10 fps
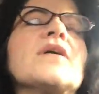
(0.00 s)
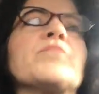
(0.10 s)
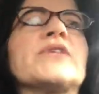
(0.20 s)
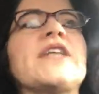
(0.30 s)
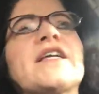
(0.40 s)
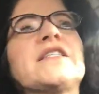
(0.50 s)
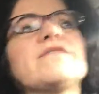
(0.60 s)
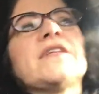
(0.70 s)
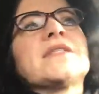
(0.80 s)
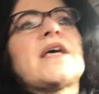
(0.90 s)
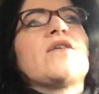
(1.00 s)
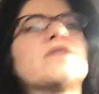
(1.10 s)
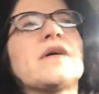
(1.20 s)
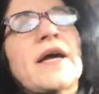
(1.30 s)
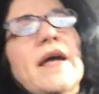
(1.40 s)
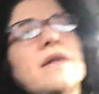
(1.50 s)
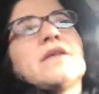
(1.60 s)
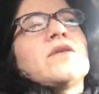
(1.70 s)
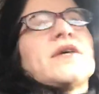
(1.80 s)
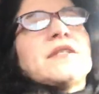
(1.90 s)
protective, let's say, or
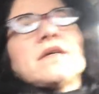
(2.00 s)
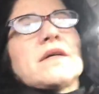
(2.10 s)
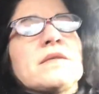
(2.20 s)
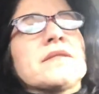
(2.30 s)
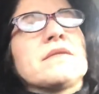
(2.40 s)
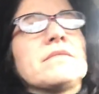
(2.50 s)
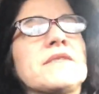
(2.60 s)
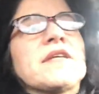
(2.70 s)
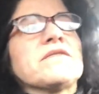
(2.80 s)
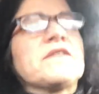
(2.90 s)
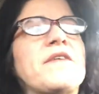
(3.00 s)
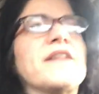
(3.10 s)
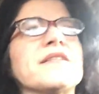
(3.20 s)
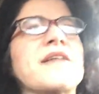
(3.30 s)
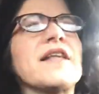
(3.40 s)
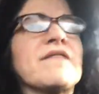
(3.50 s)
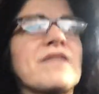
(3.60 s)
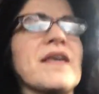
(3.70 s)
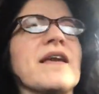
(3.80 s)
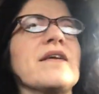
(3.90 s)
self-defense kind of
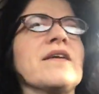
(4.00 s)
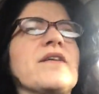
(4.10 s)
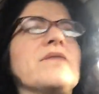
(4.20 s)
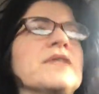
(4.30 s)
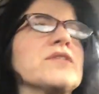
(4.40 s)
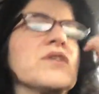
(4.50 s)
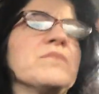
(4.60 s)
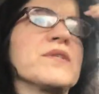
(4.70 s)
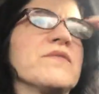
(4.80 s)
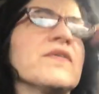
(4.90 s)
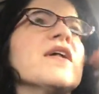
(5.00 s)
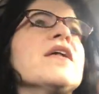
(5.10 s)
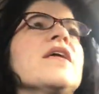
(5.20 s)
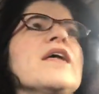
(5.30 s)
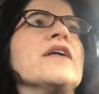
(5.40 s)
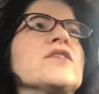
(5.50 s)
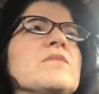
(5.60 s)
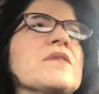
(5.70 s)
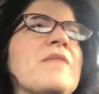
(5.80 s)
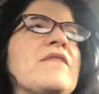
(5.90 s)
thing, in terms
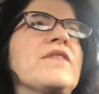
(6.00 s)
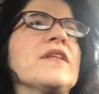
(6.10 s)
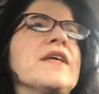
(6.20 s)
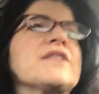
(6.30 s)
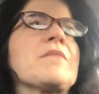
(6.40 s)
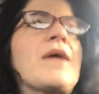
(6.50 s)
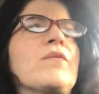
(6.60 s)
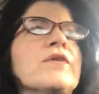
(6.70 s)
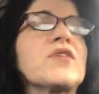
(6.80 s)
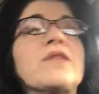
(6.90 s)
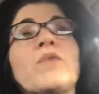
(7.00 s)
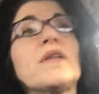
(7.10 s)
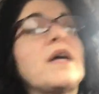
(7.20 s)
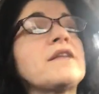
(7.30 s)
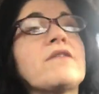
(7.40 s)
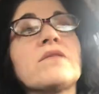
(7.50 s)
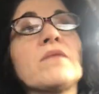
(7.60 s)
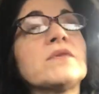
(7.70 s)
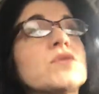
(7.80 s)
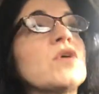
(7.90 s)
of my feelings and my words. And another
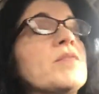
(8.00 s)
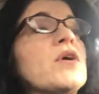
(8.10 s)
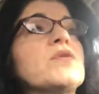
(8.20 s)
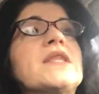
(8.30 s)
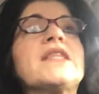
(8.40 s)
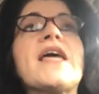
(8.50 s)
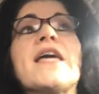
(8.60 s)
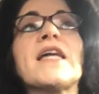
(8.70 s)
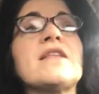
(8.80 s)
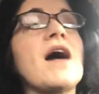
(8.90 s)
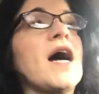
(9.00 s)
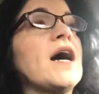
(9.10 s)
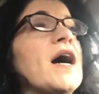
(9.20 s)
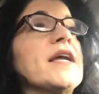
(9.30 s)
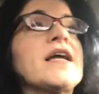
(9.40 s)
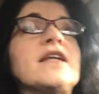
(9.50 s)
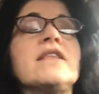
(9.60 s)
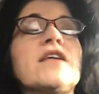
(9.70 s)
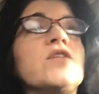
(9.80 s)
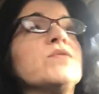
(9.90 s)
thing with Scorpio, they cannot hide
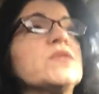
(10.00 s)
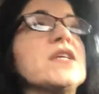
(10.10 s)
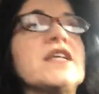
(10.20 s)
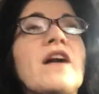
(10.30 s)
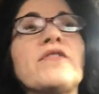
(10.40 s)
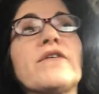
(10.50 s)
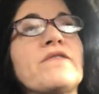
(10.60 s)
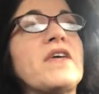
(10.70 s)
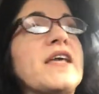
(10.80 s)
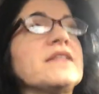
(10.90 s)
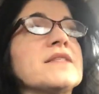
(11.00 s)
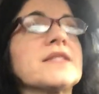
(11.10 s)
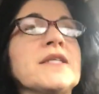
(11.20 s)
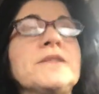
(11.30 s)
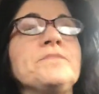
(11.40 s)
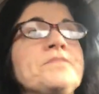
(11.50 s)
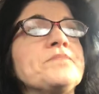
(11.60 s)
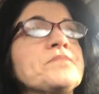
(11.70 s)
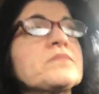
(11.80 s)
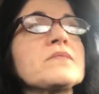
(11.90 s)
anything. You see it on their face.
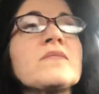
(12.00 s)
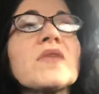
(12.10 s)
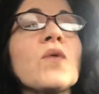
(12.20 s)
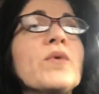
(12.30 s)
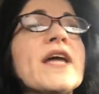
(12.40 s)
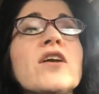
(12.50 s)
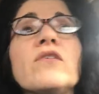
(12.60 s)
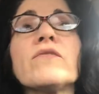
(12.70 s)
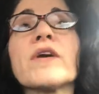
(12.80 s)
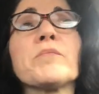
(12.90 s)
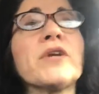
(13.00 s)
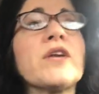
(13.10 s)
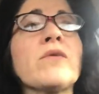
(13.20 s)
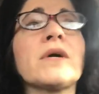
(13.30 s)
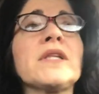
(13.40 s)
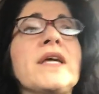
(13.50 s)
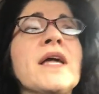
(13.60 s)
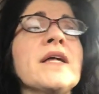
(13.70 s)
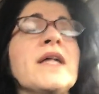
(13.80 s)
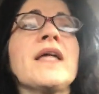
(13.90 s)
We get over it pretty quickly,
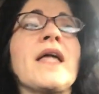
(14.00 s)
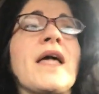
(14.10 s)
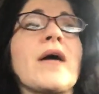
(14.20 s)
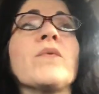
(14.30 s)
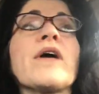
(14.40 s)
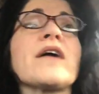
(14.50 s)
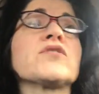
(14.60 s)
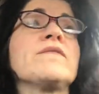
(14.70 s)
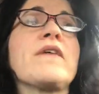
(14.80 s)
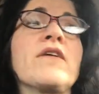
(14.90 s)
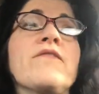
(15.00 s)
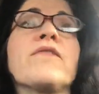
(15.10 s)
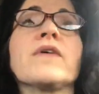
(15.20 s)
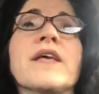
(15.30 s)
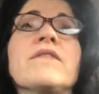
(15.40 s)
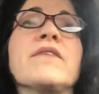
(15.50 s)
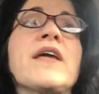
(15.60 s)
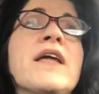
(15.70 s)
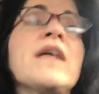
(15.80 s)
and we're actually very forgiving.